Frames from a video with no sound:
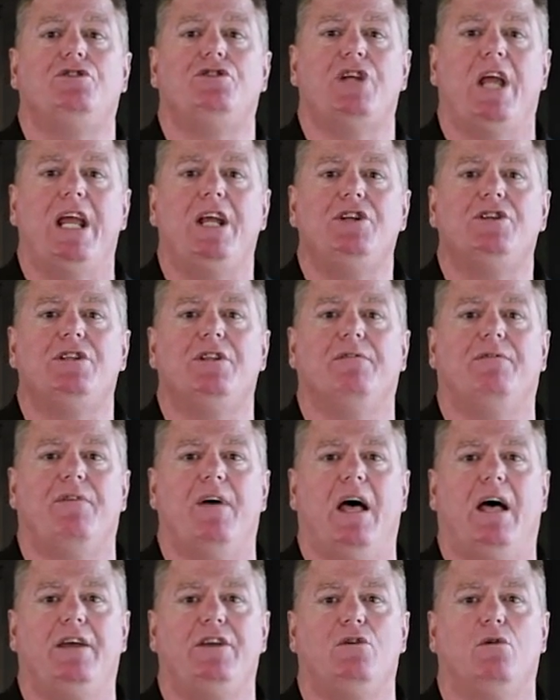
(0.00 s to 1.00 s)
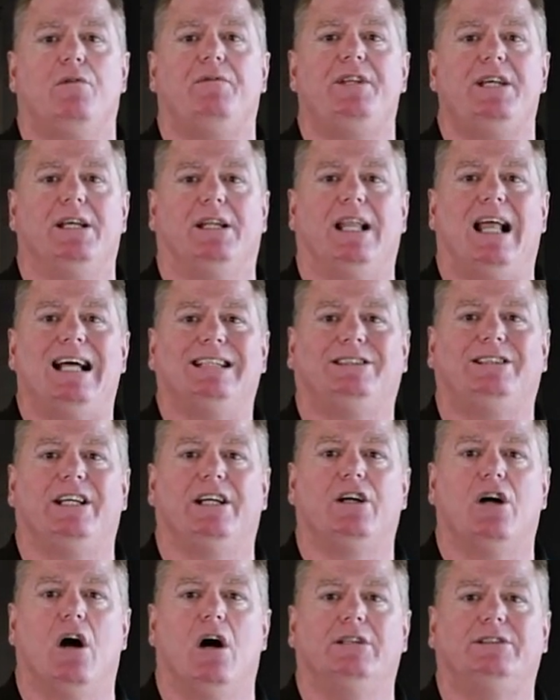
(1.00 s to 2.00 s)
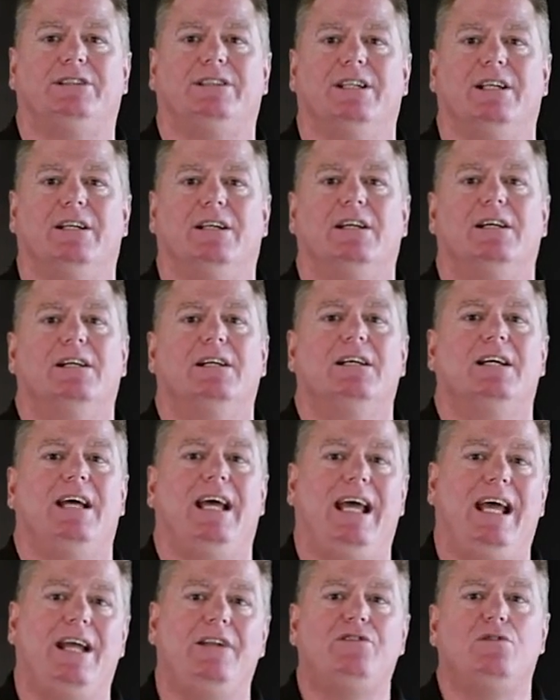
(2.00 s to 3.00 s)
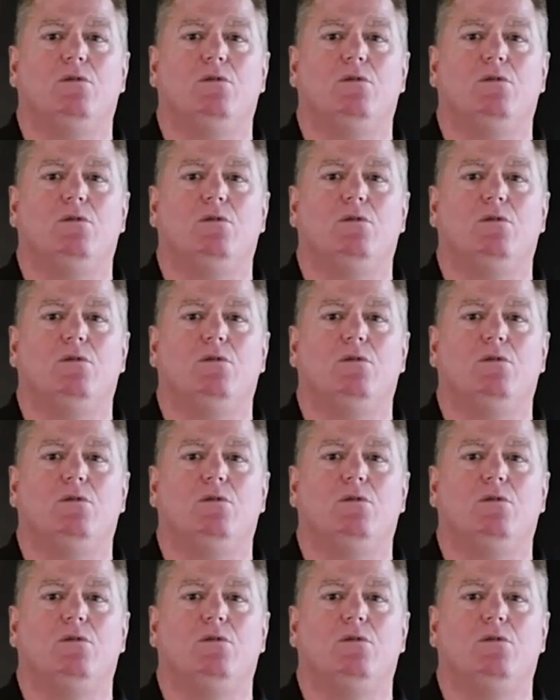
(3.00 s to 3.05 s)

change the value of the elastic constant and